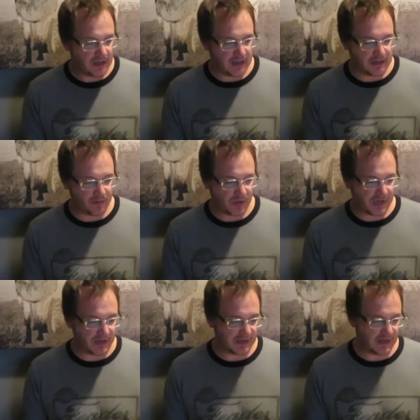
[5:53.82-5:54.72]
Uh, number
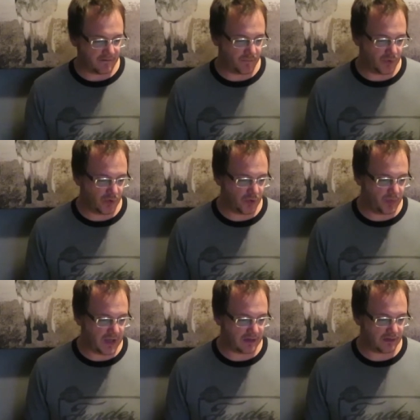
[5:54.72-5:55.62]
six, we have Blue
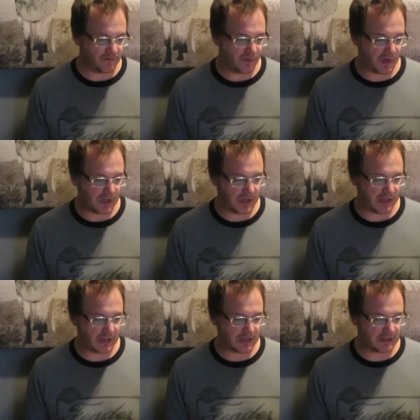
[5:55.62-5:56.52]
Panther
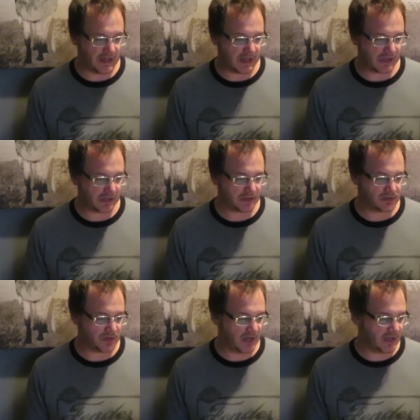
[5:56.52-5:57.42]
versus Last
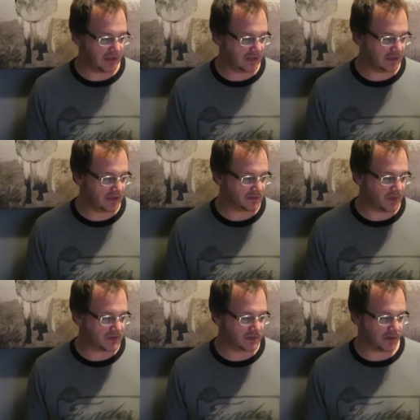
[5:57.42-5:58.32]
Dragon. This
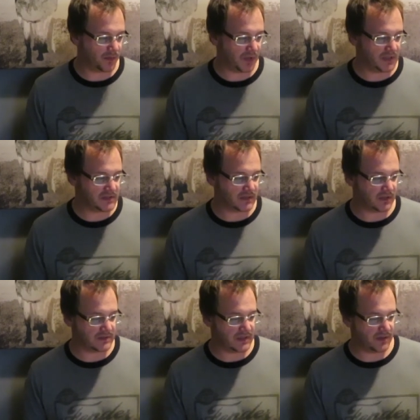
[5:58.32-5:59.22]
match took place
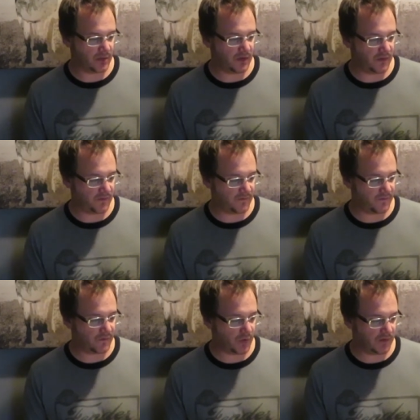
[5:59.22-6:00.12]
on January
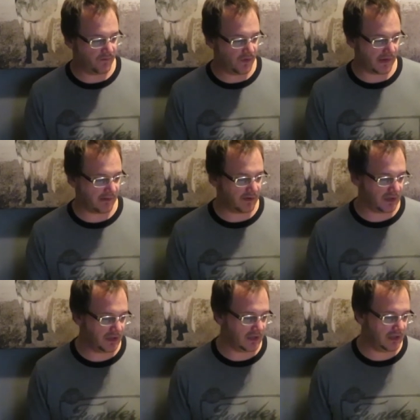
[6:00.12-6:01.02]
21st of
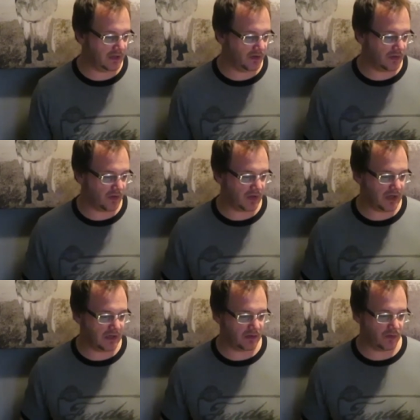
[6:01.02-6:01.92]
1992. Now
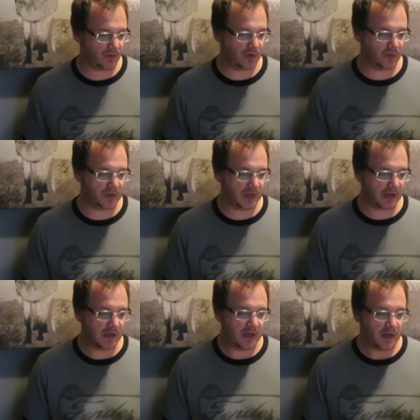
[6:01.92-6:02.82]
again, I don't agree with this